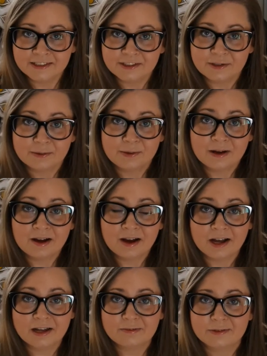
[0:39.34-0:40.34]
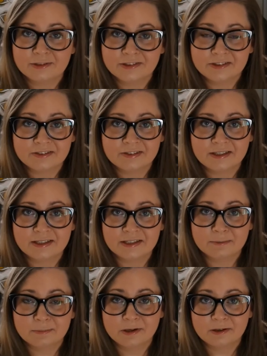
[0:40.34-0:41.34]
so I was
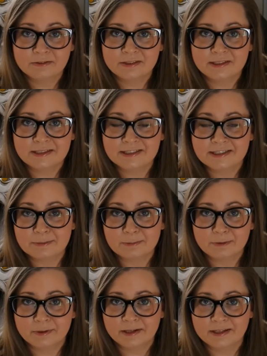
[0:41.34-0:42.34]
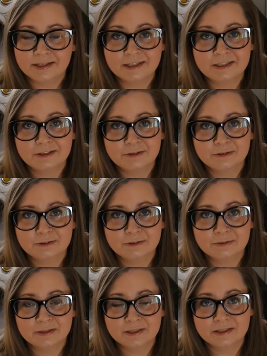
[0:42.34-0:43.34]
thinking about easing my way into
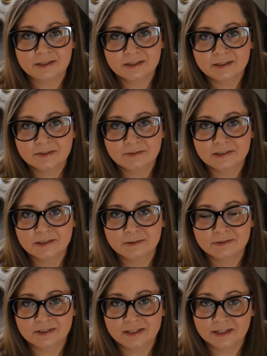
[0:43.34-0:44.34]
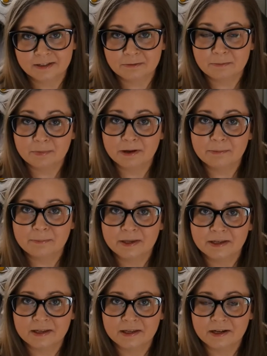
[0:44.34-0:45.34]
doing videos again by
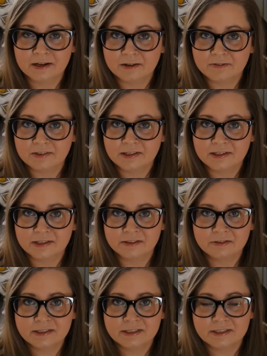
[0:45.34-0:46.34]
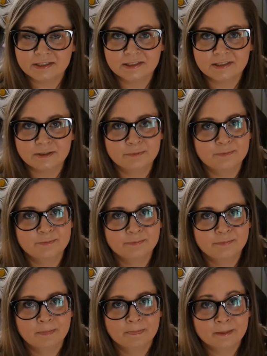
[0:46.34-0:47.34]
making a weekend reads
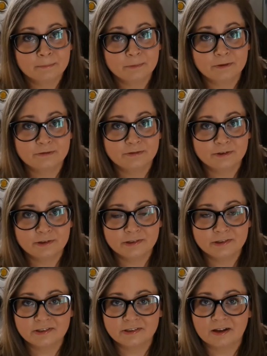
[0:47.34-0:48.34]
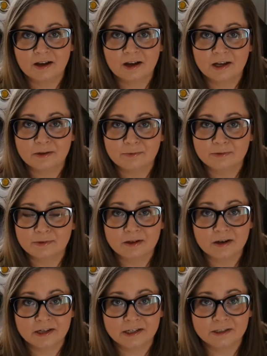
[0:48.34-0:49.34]
but first I would
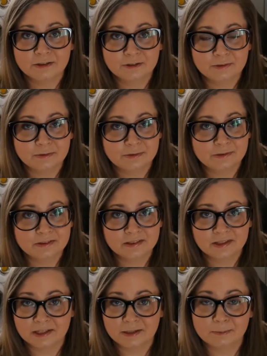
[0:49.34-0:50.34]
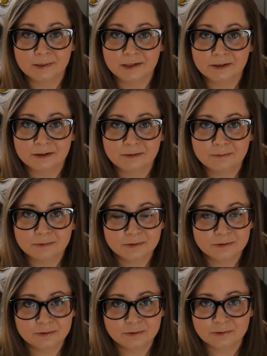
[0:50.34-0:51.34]
like to say welcome
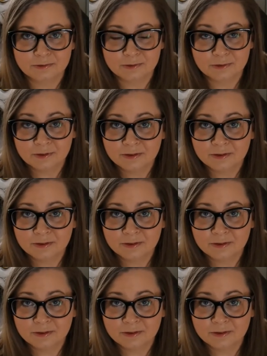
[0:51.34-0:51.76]
to